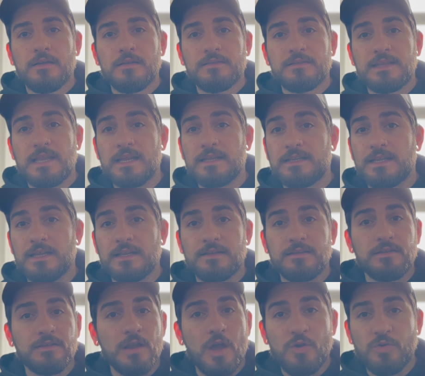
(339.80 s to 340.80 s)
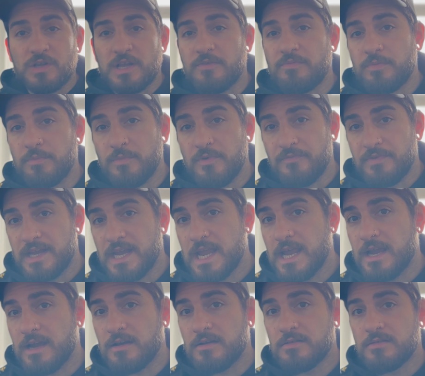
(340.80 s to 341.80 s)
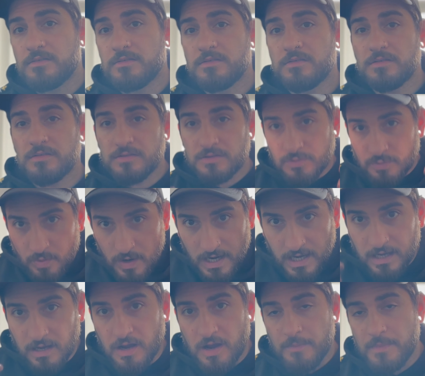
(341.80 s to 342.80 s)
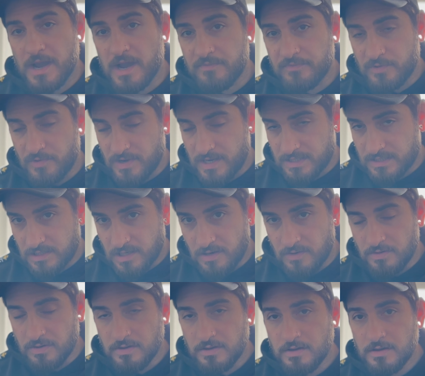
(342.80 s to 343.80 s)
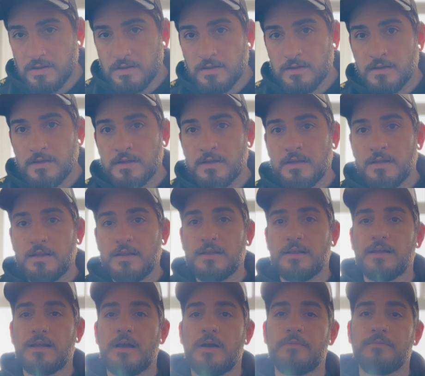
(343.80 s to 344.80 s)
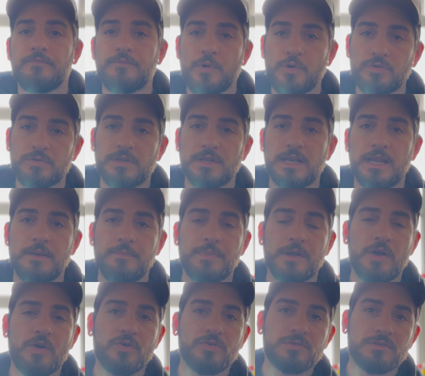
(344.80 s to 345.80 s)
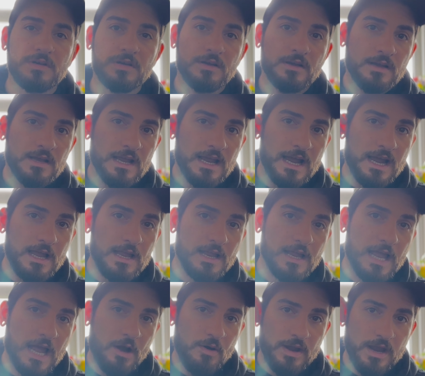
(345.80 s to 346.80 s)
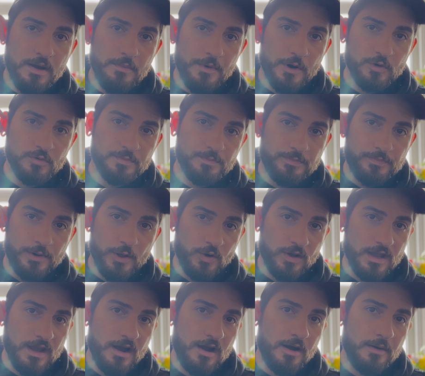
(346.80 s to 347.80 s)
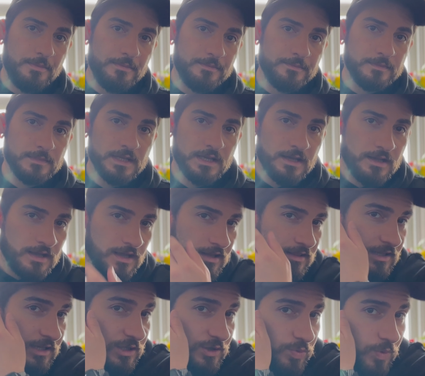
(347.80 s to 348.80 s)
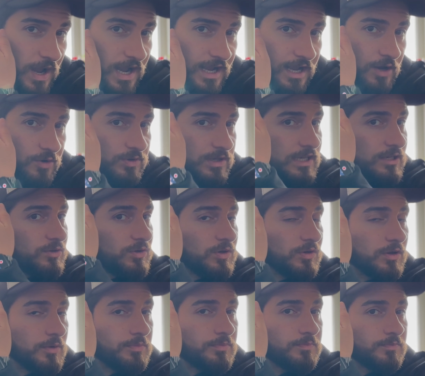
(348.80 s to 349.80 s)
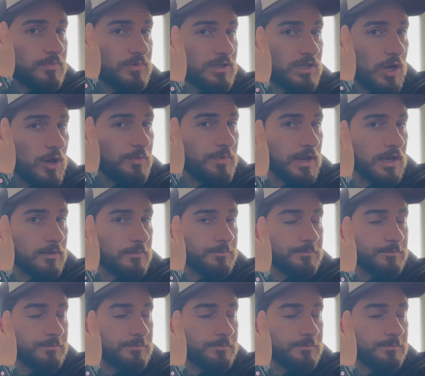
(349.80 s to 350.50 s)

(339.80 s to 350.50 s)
This is no different with your ear. Sweat can come out of your ear too. Unfortunately, because our ear molds block it up, the sweat goes into the tubing.